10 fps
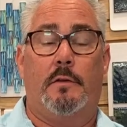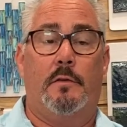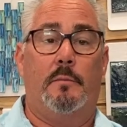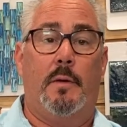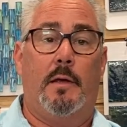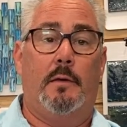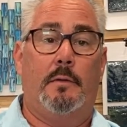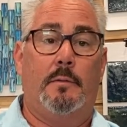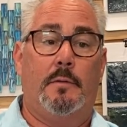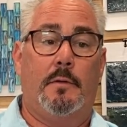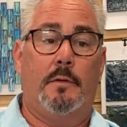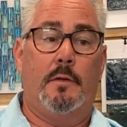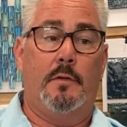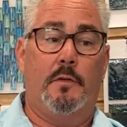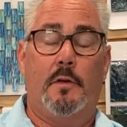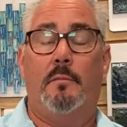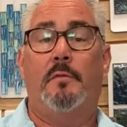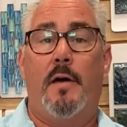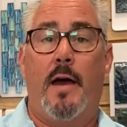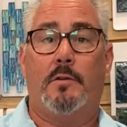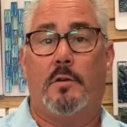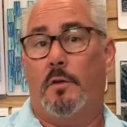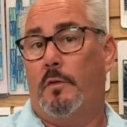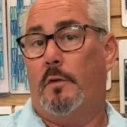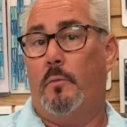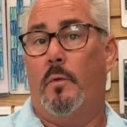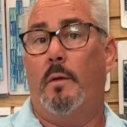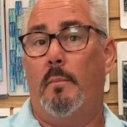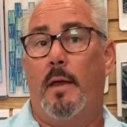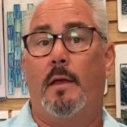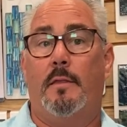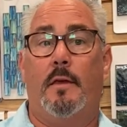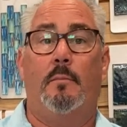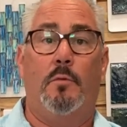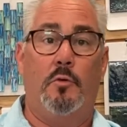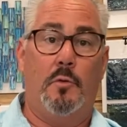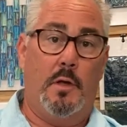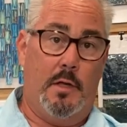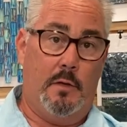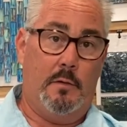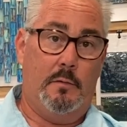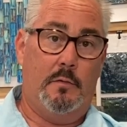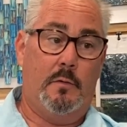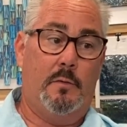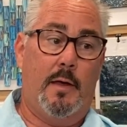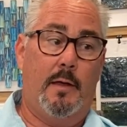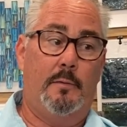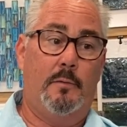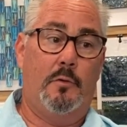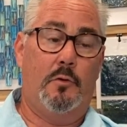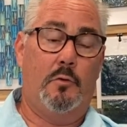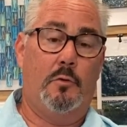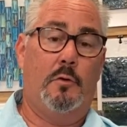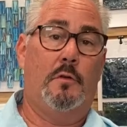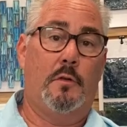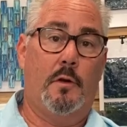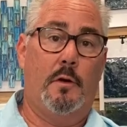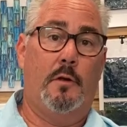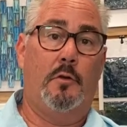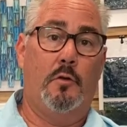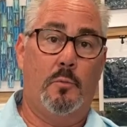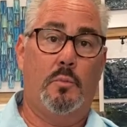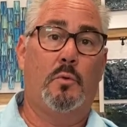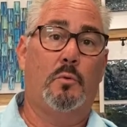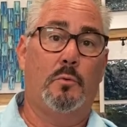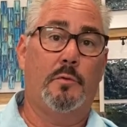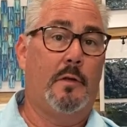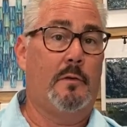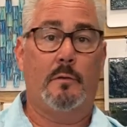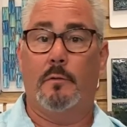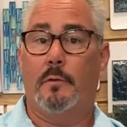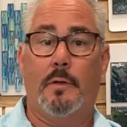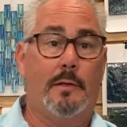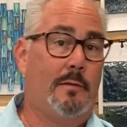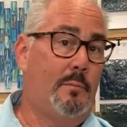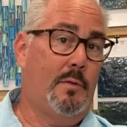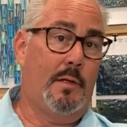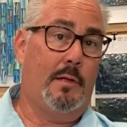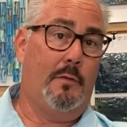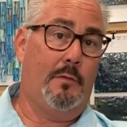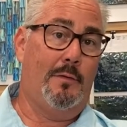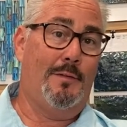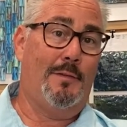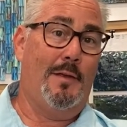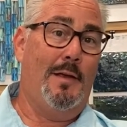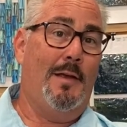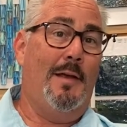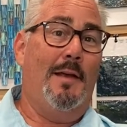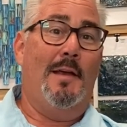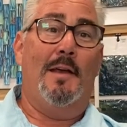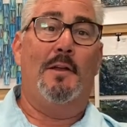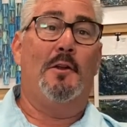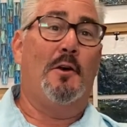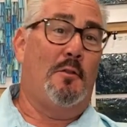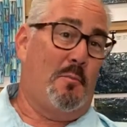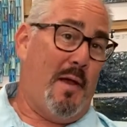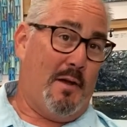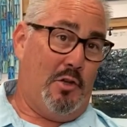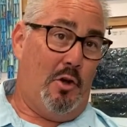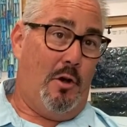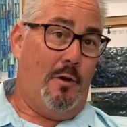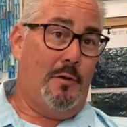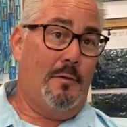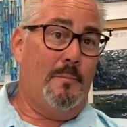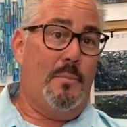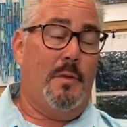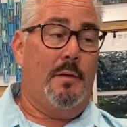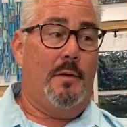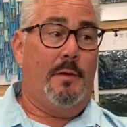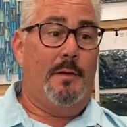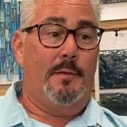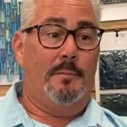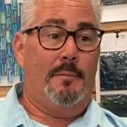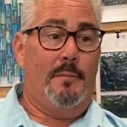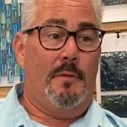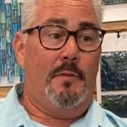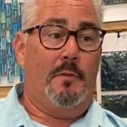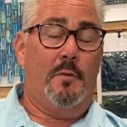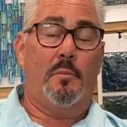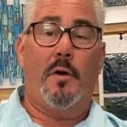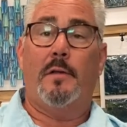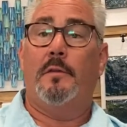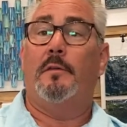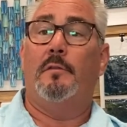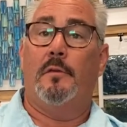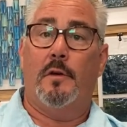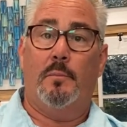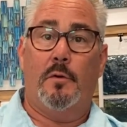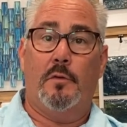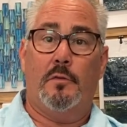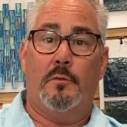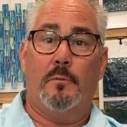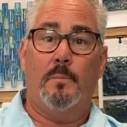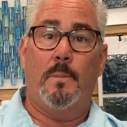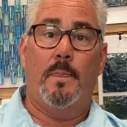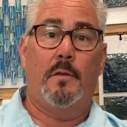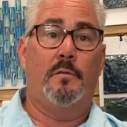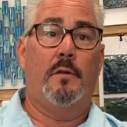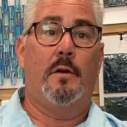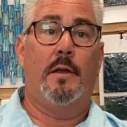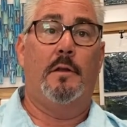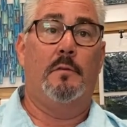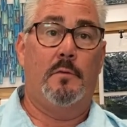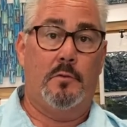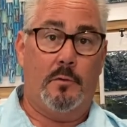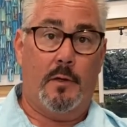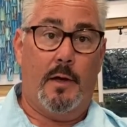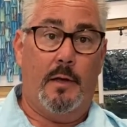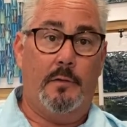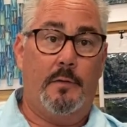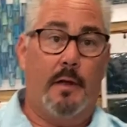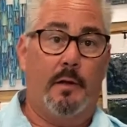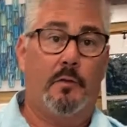is in some fashion, in some way, make them unique so that your design, your pool doesn't look like somebody else's in another backyard. And so the process is very personal, it's very individualized, and it's